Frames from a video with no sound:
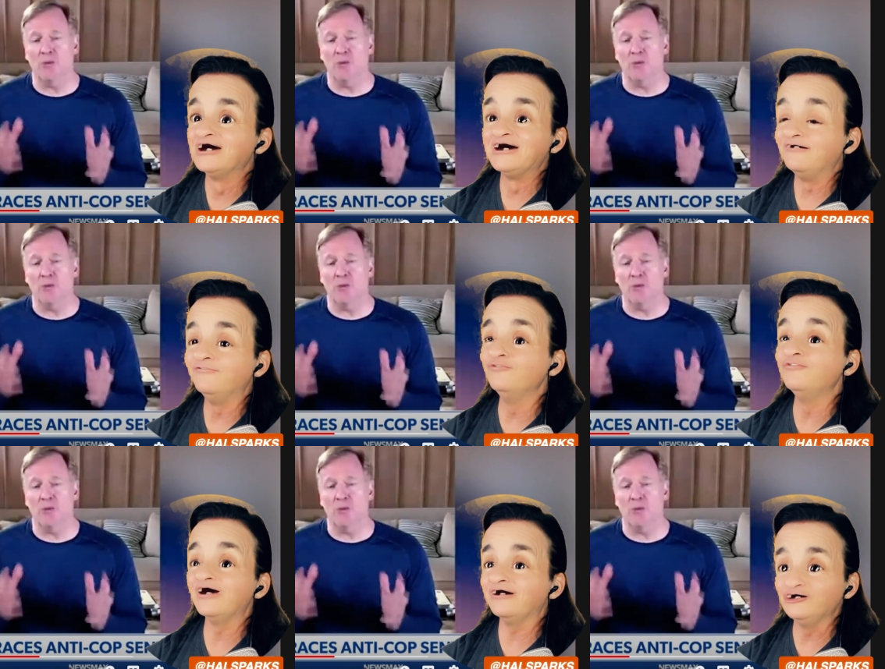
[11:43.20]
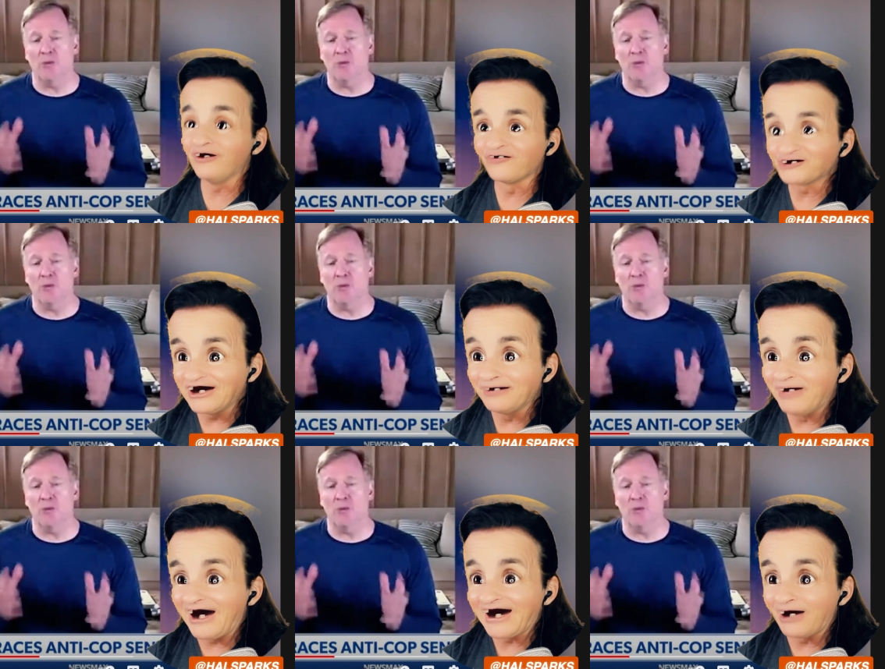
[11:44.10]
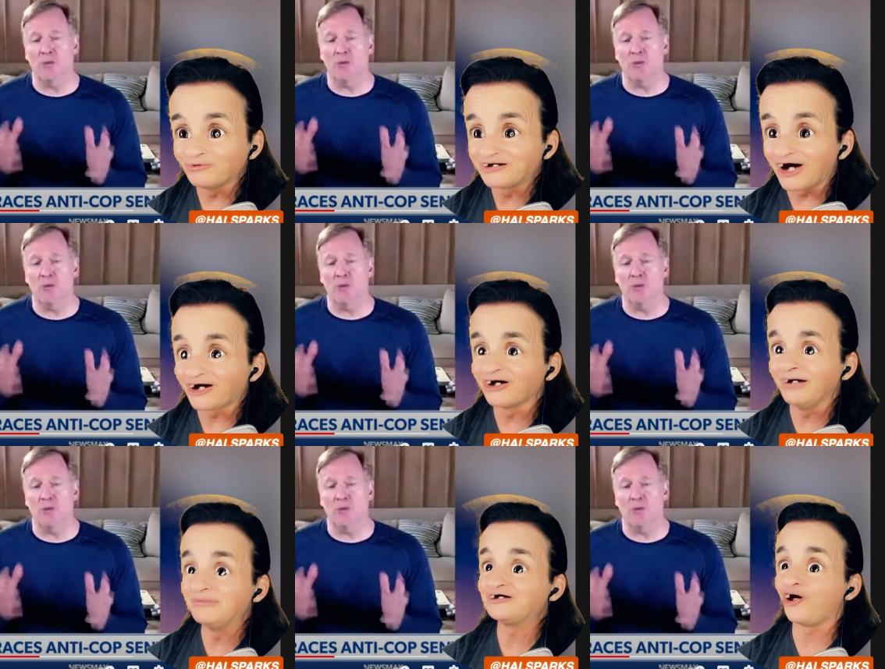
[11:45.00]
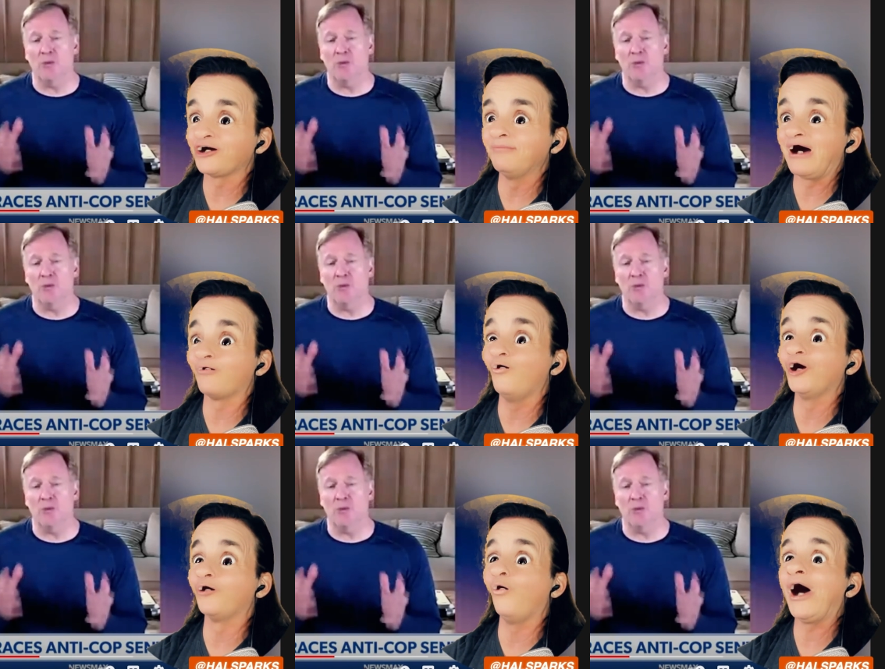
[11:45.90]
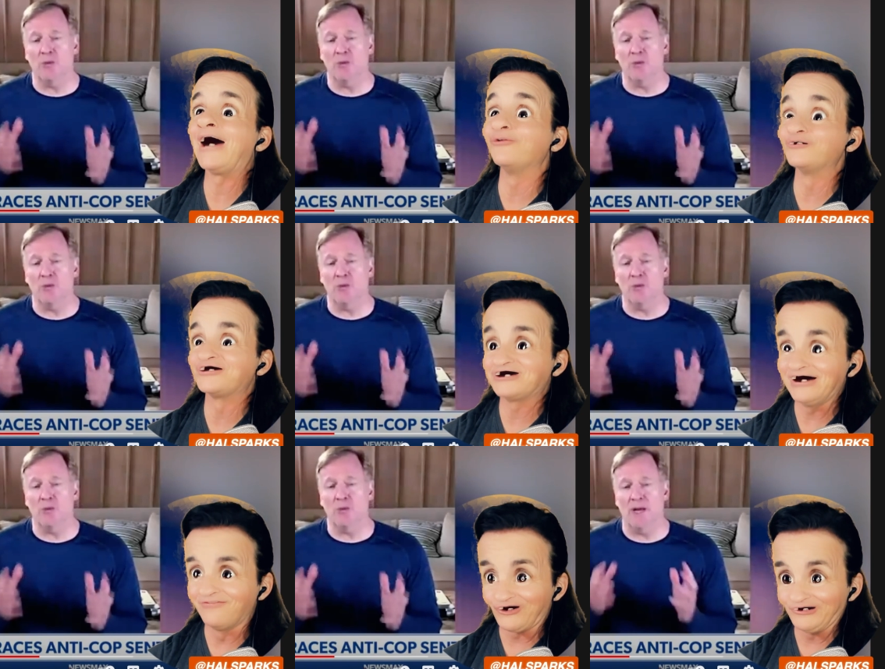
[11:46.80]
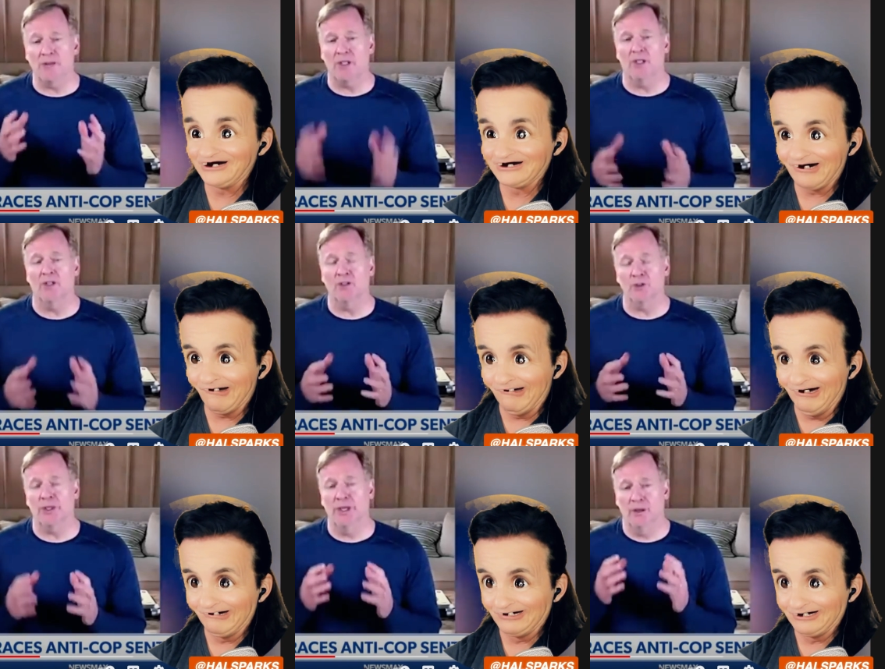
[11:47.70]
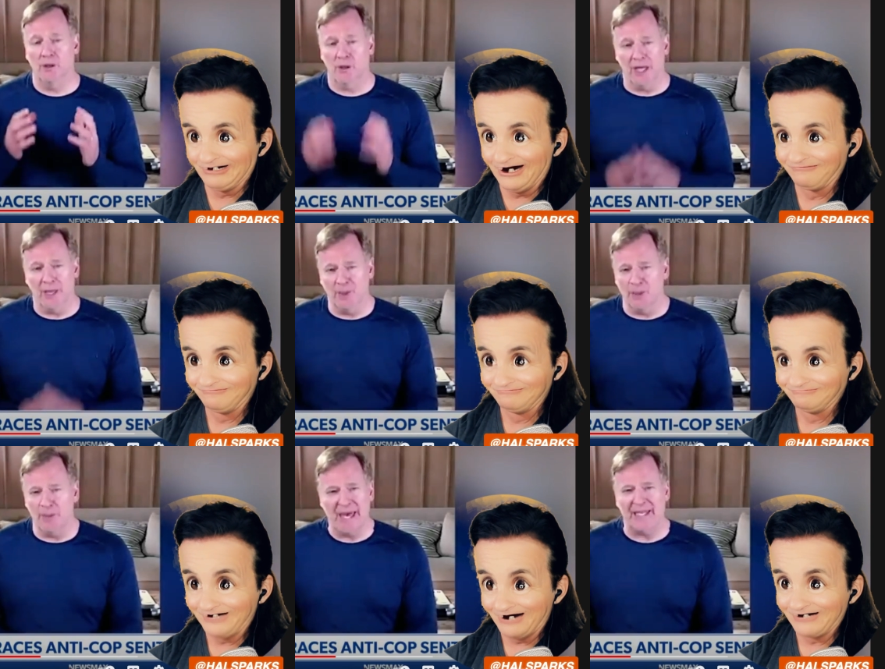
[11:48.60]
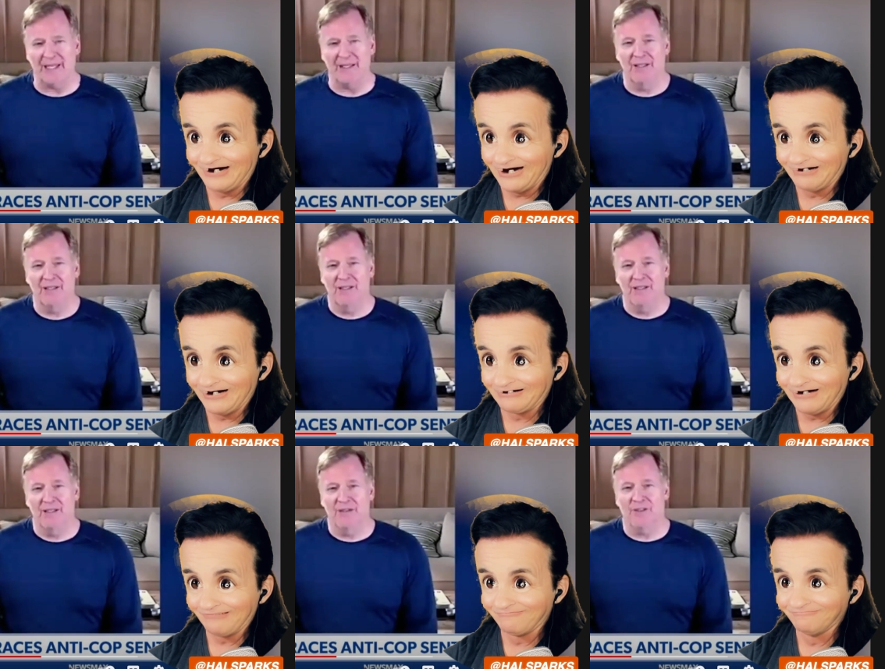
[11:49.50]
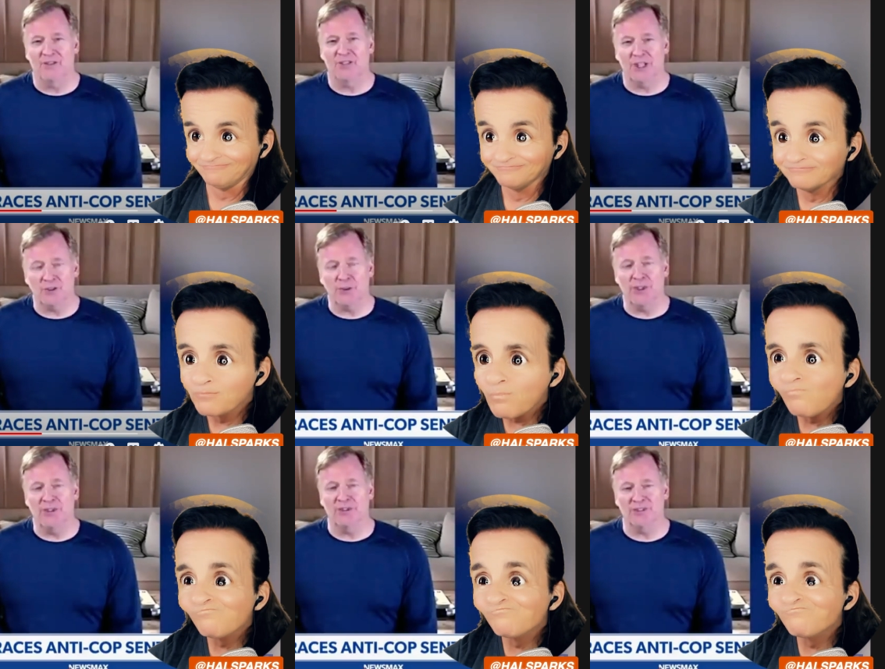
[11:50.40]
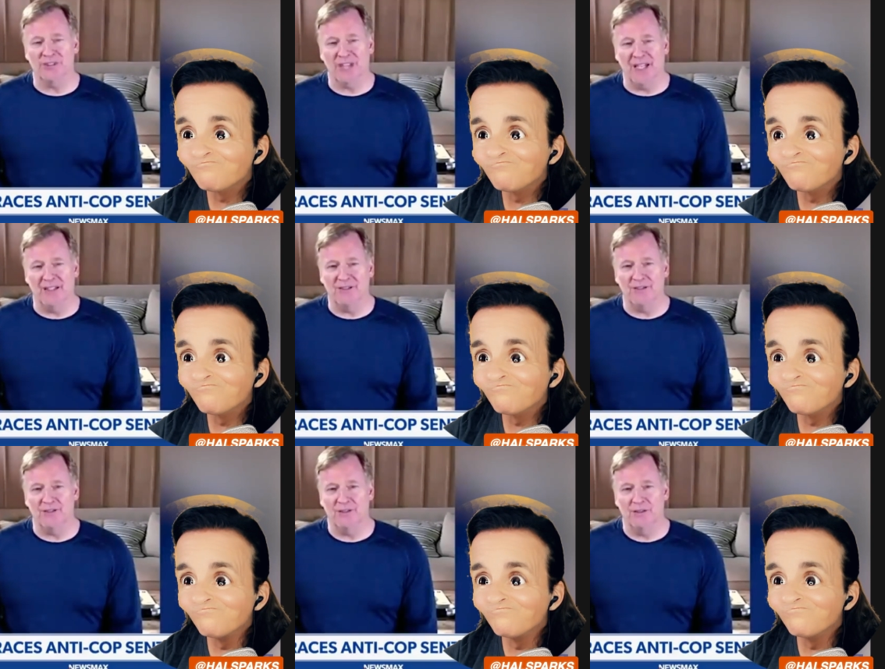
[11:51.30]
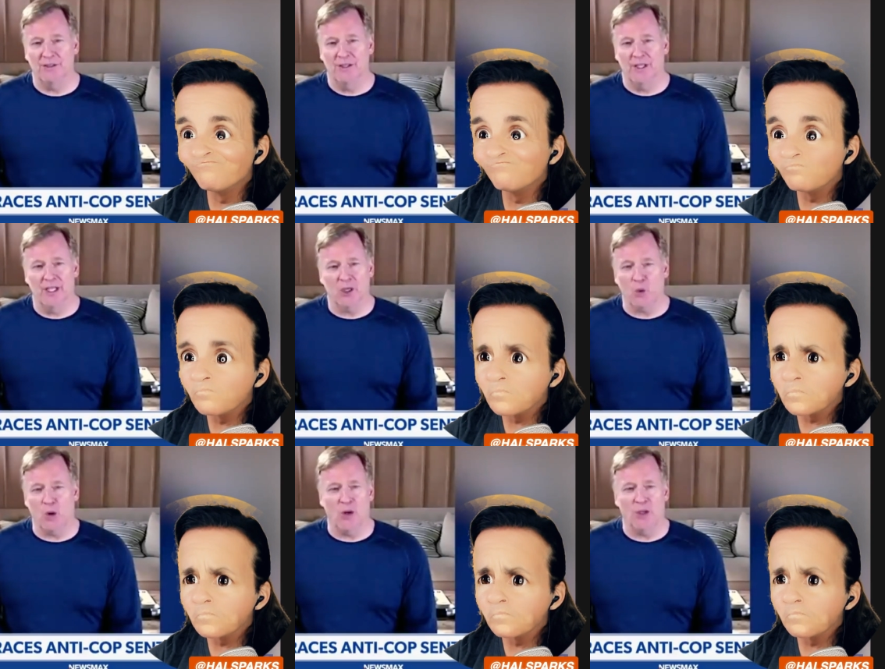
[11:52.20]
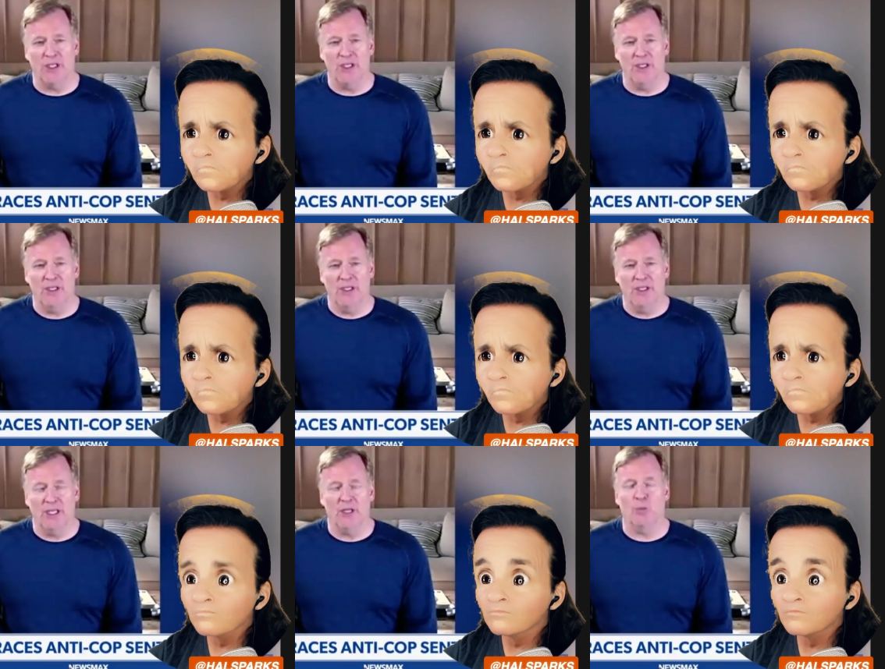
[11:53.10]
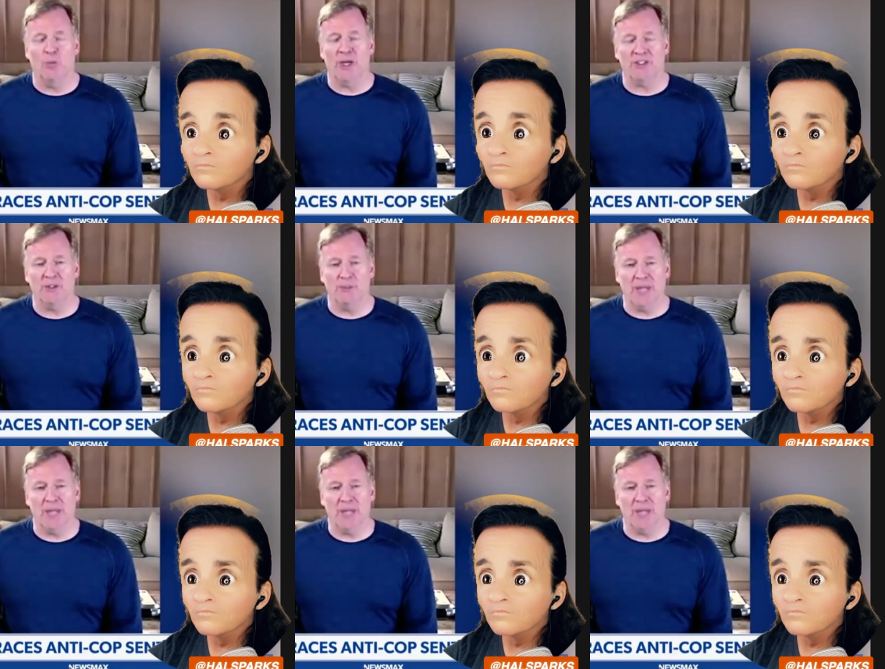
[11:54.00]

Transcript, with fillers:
Speaker 1: you you never seen him hang out with Tucker. Let me talk about what a wide receiver is. All right, country right.
Speaker 2: are emblematic of the centuries of silence, inequality, and oppression of